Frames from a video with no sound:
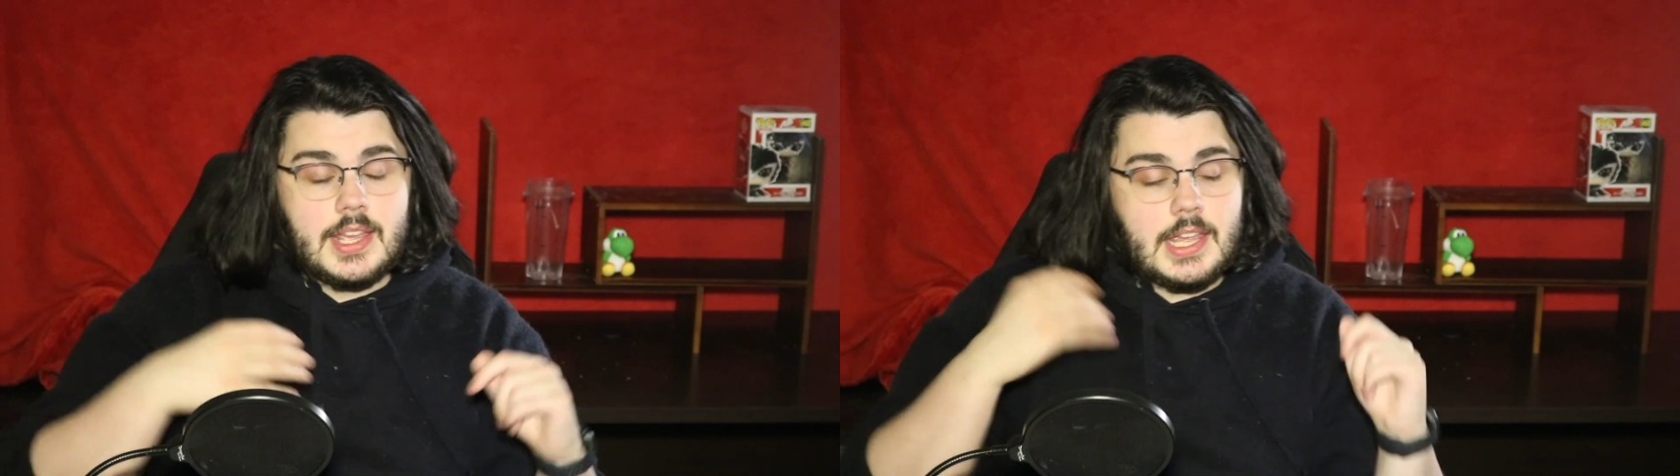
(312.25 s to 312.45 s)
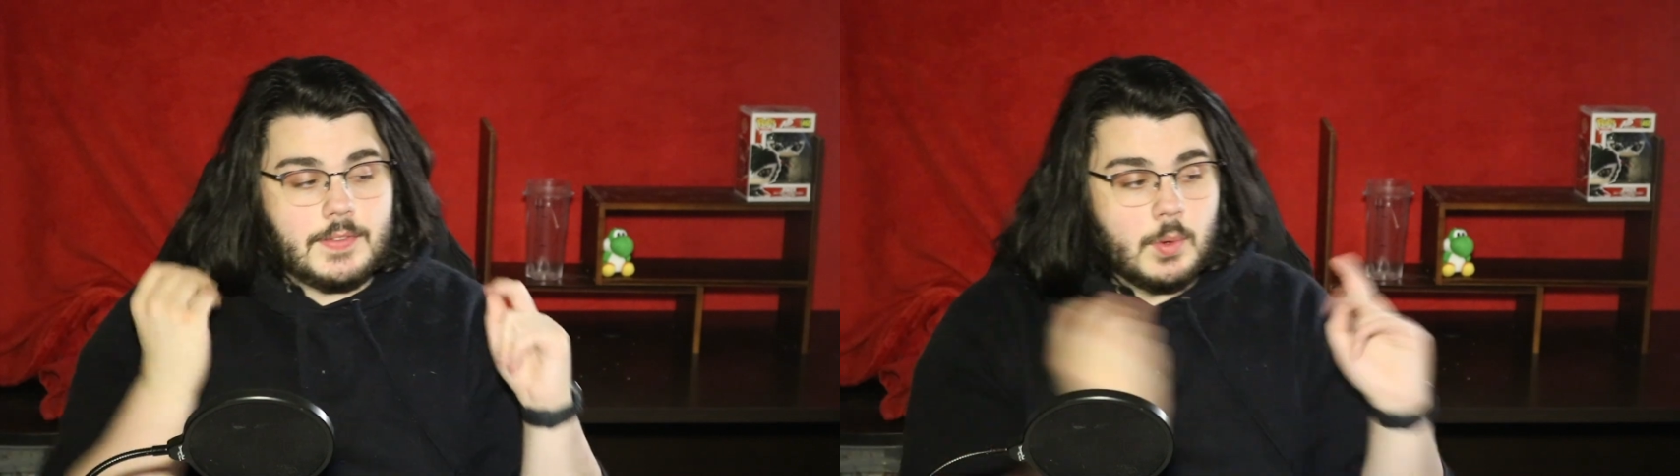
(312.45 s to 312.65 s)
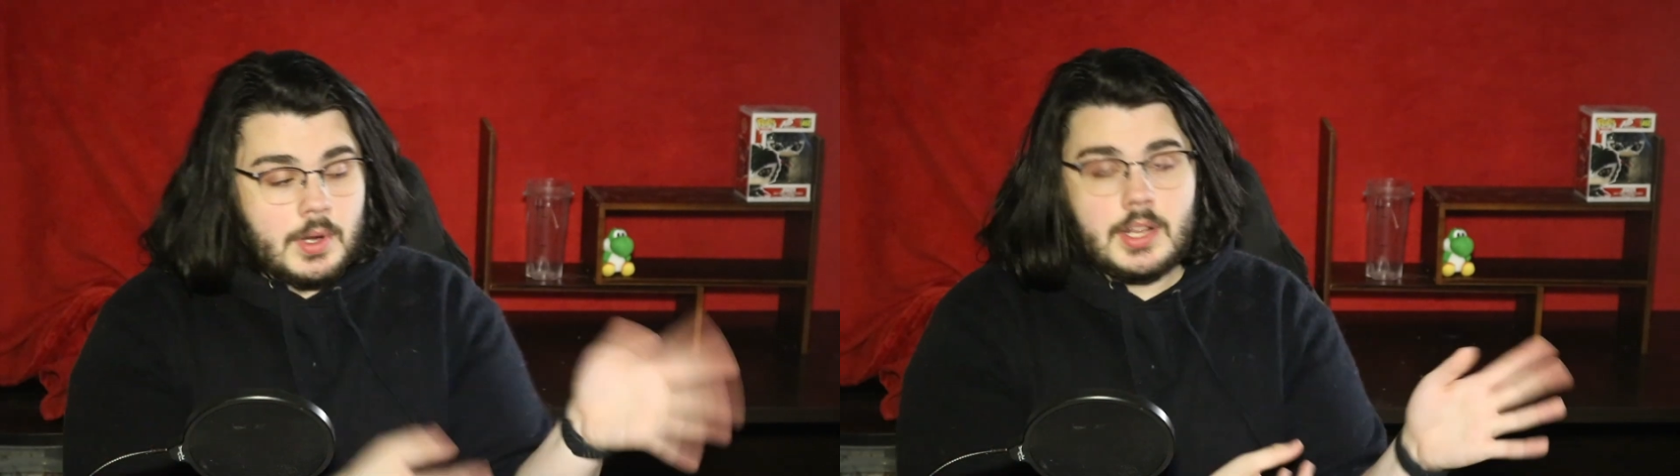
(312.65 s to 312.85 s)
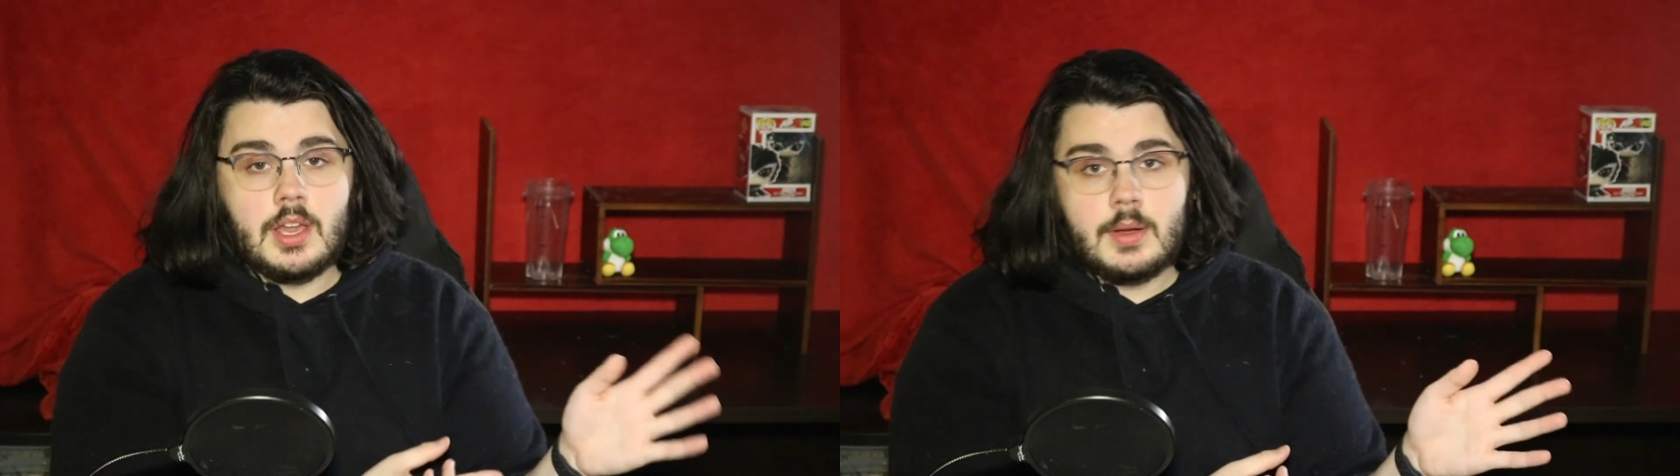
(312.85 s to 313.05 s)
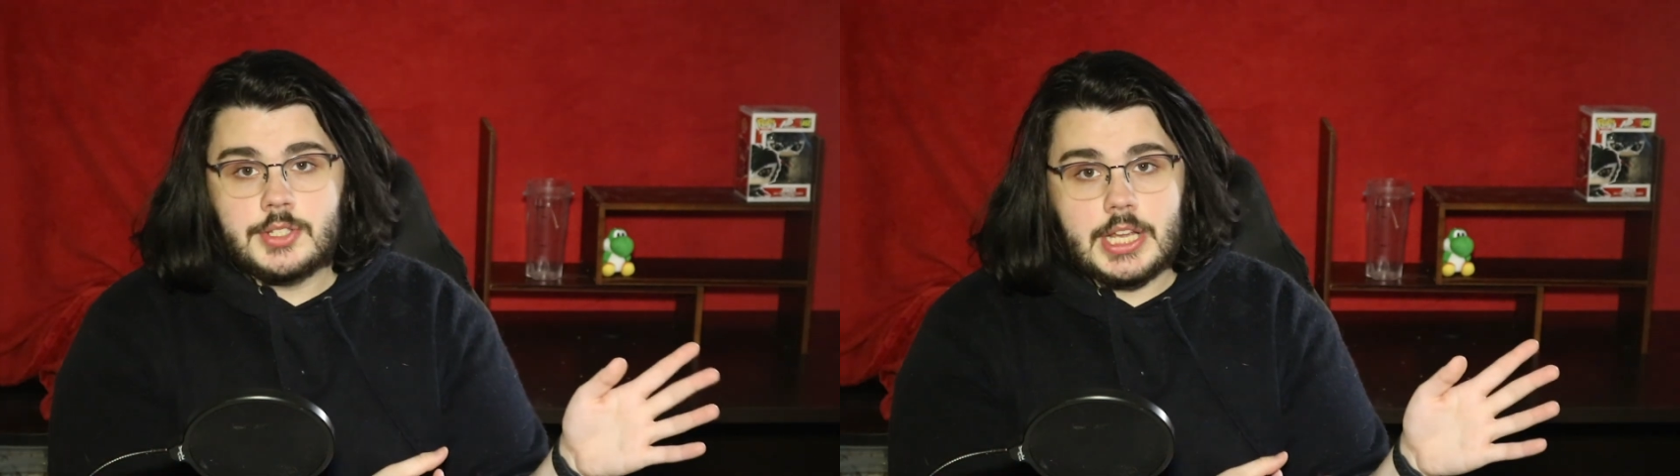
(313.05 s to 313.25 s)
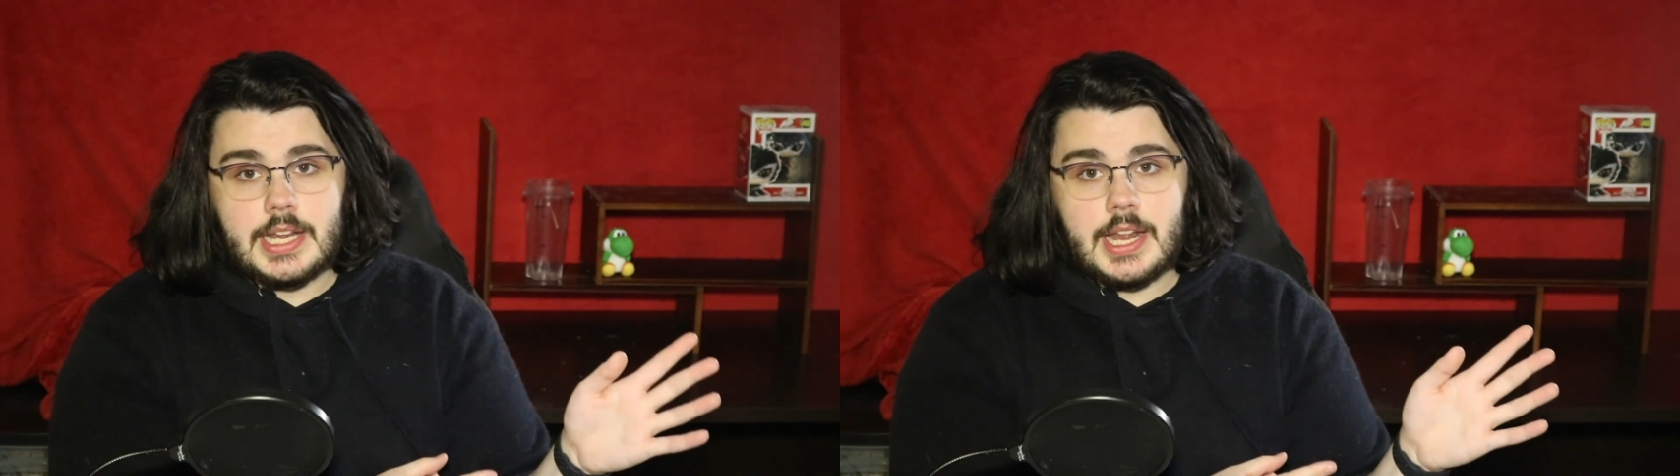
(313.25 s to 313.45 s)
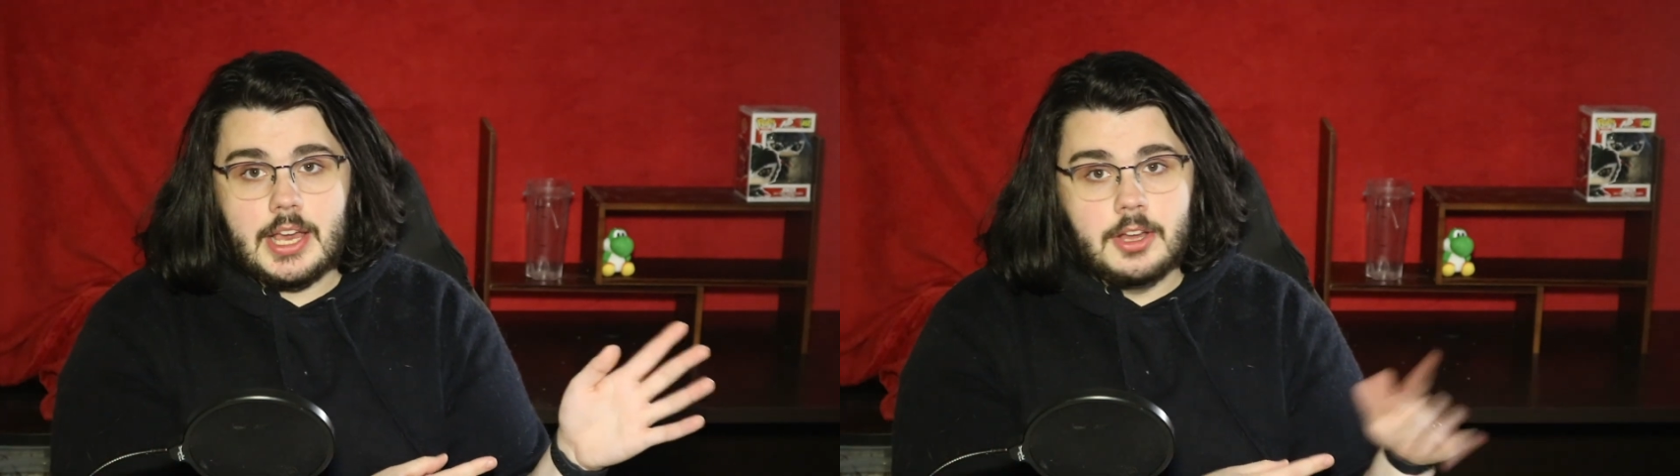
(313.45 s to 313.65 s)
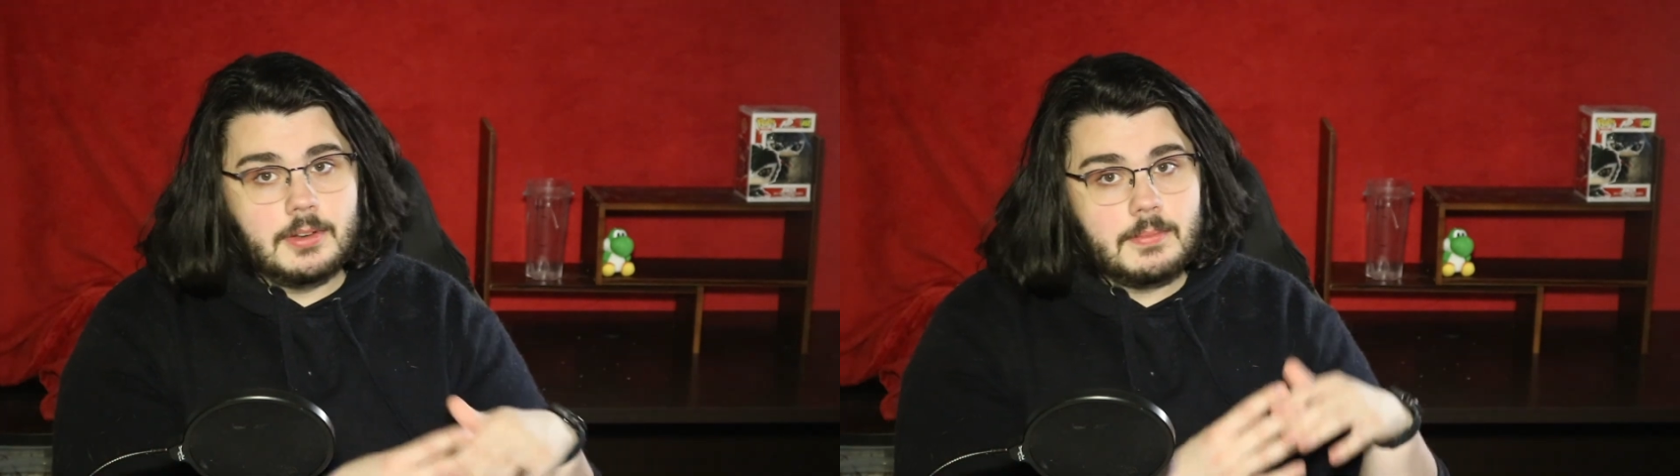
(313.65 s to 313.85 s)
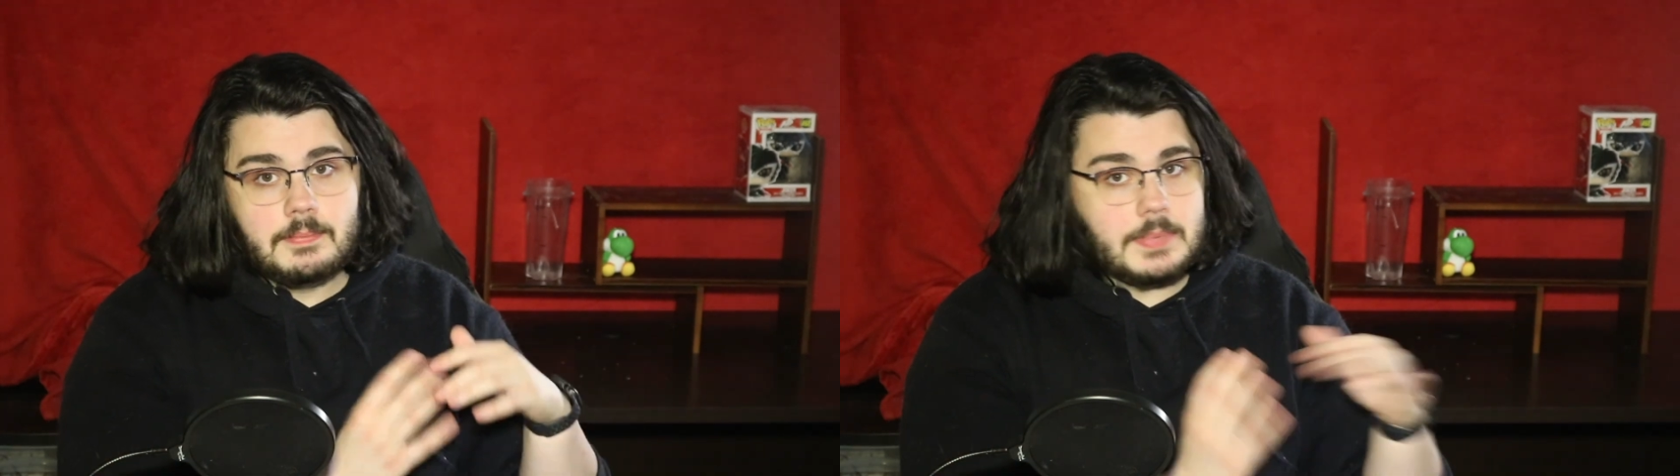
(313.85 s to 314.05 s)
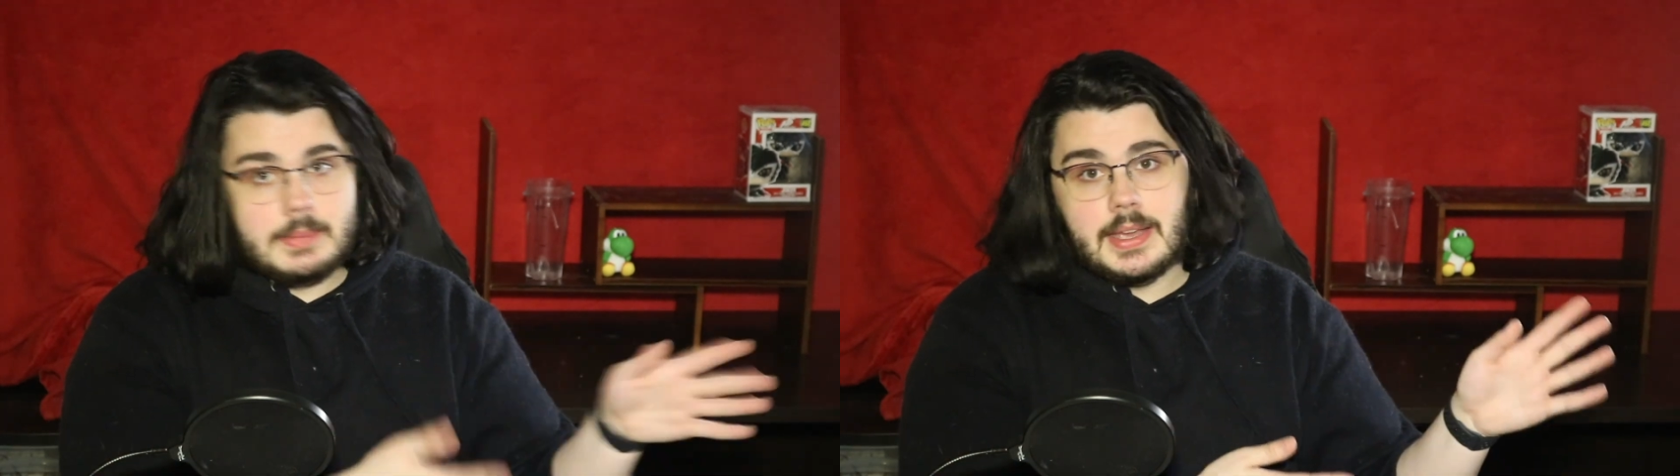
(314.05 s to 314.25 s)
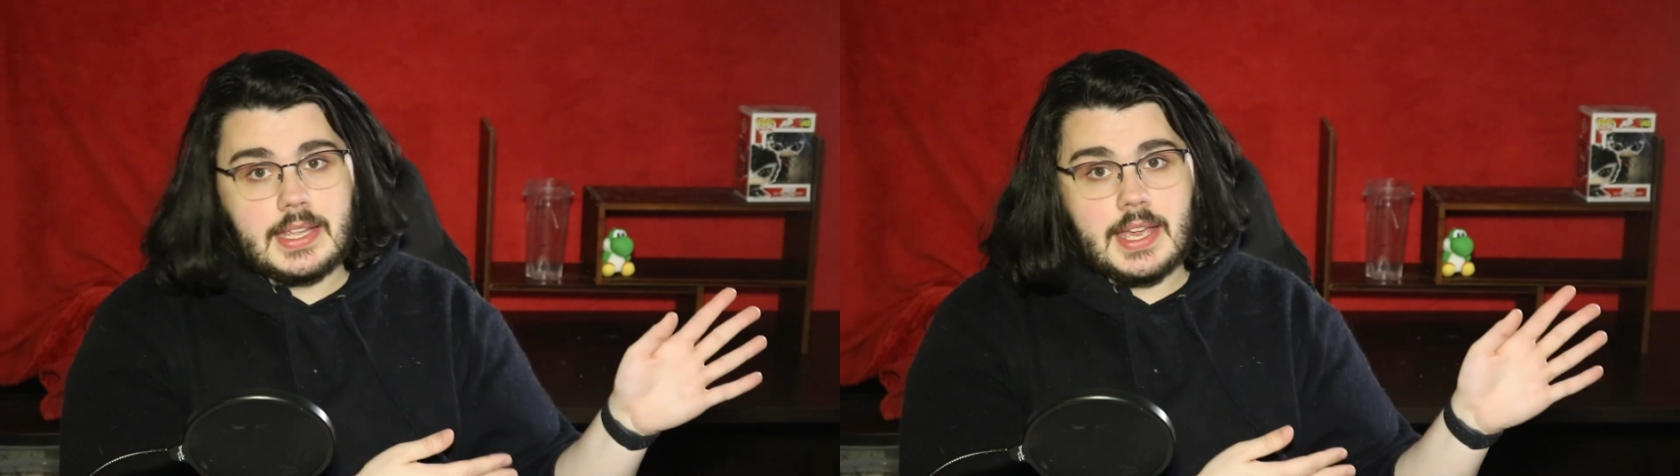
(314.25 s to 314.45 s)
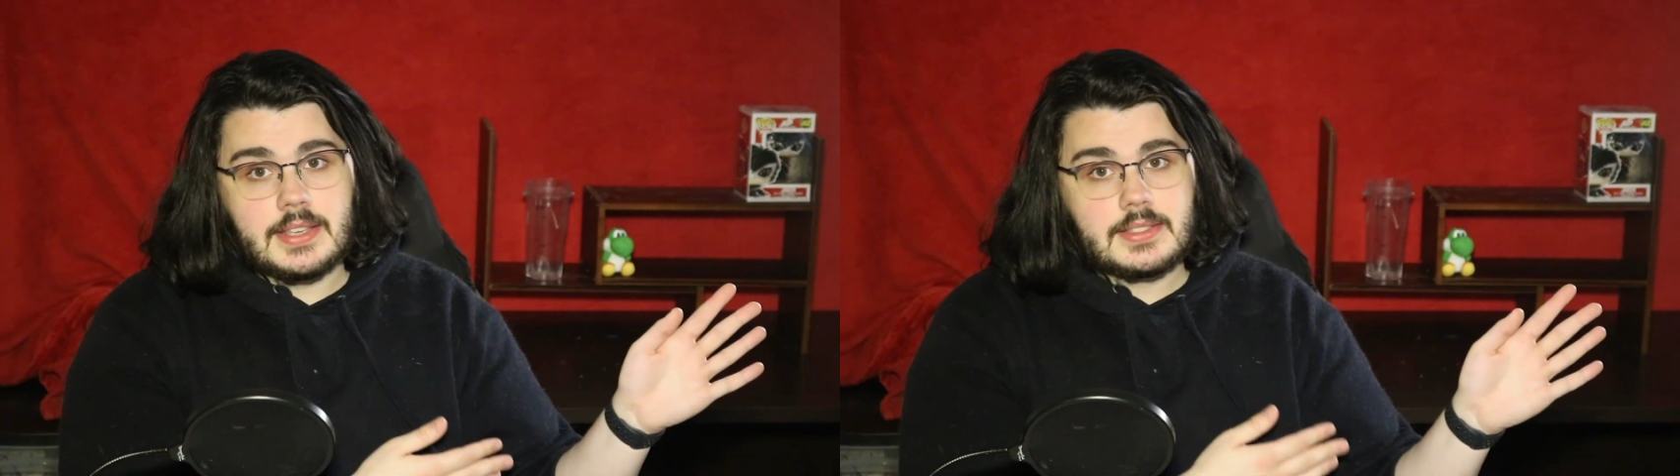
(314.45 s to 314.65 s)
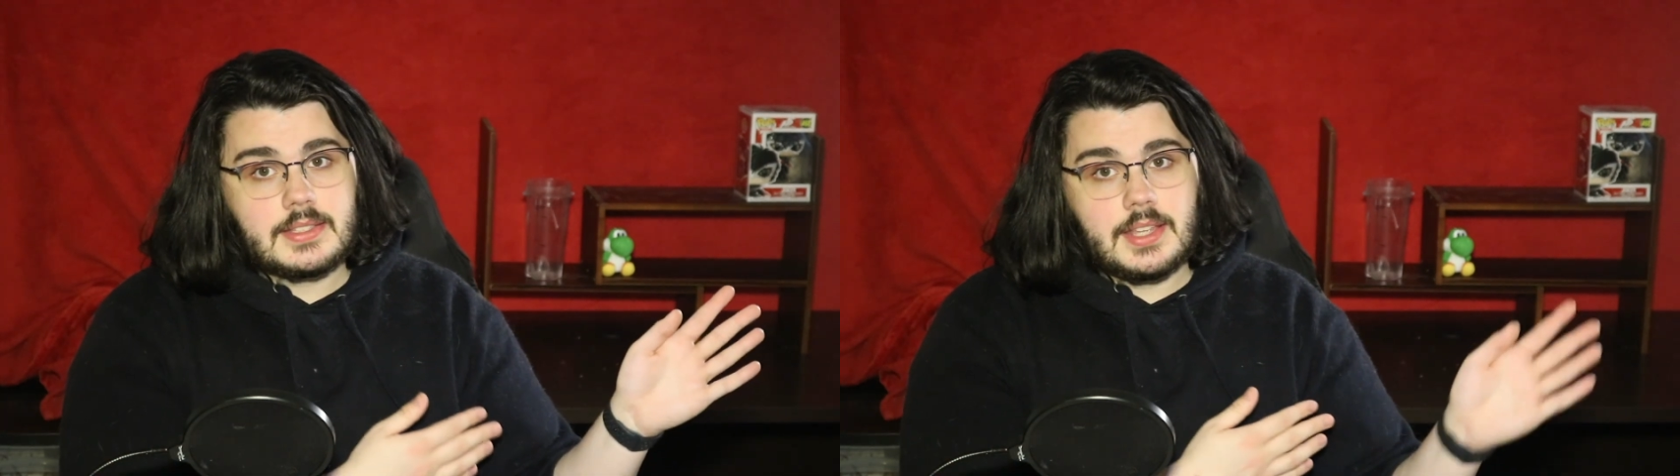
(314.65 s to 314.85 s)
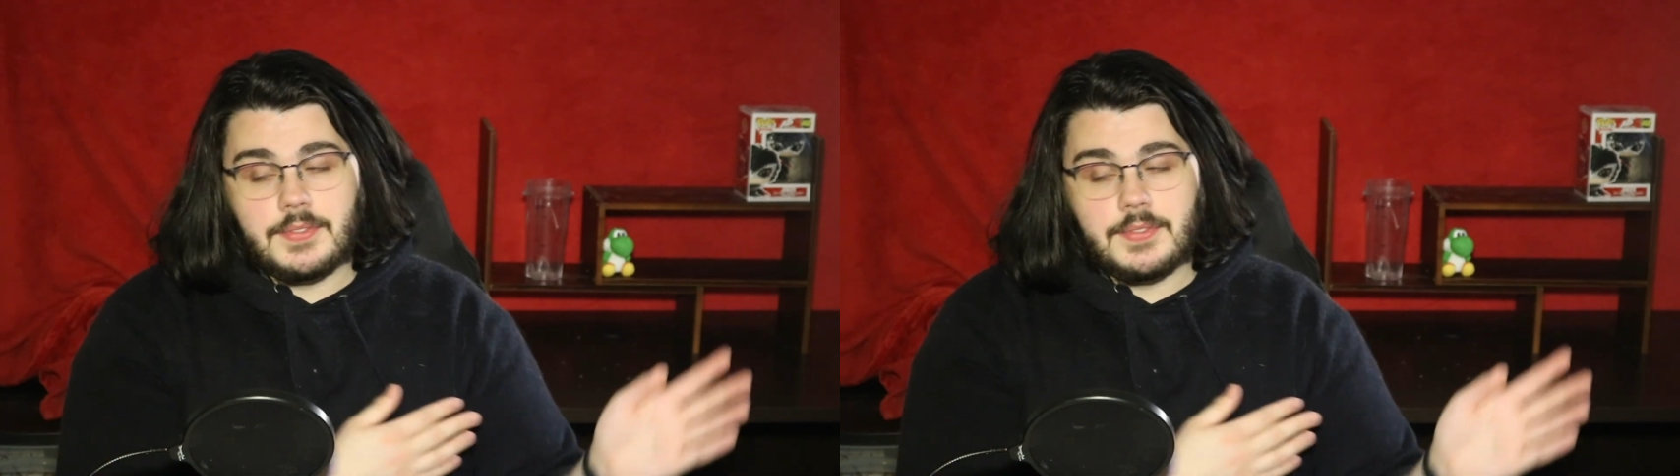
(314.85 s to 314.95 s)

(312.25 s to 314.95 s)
If you want to go and check it out, be my guest.